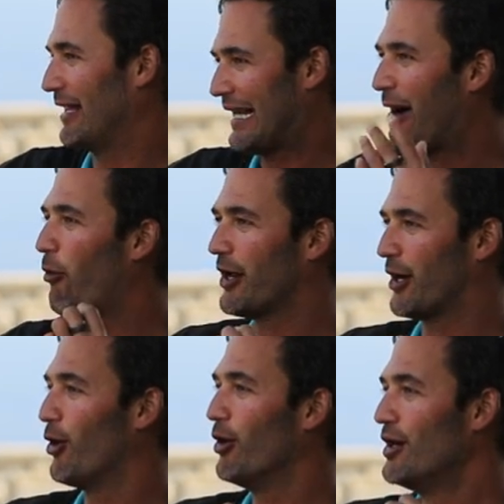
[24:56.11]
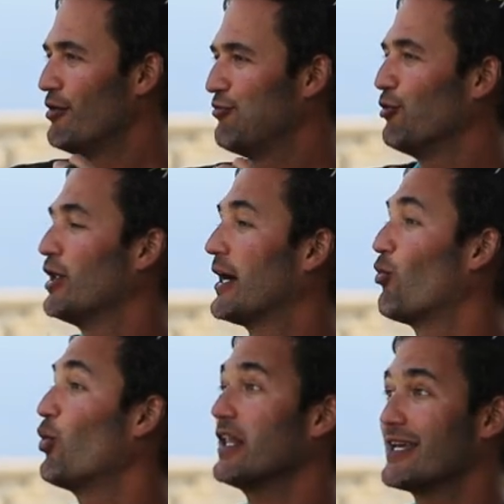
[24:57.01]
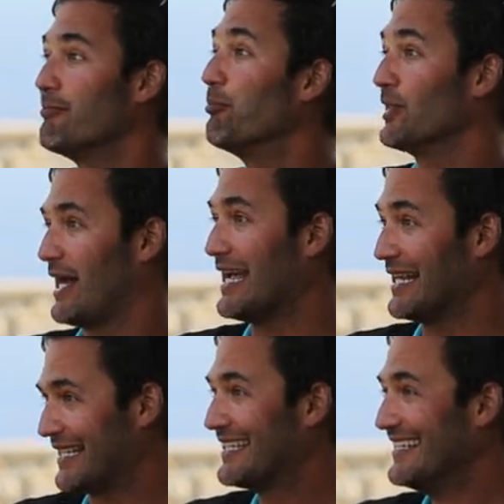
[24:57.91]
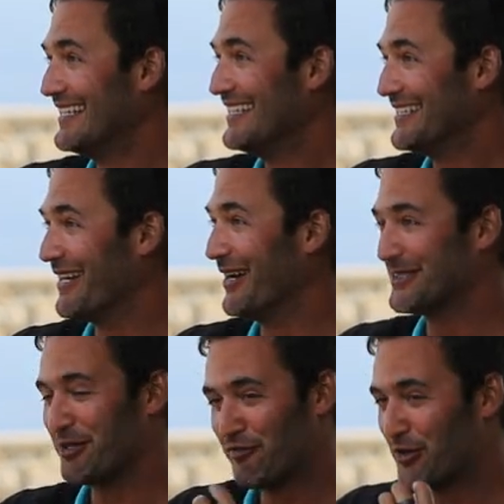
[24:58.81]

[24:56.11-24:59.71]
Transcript: Like I want to go full on William Blake, you know. so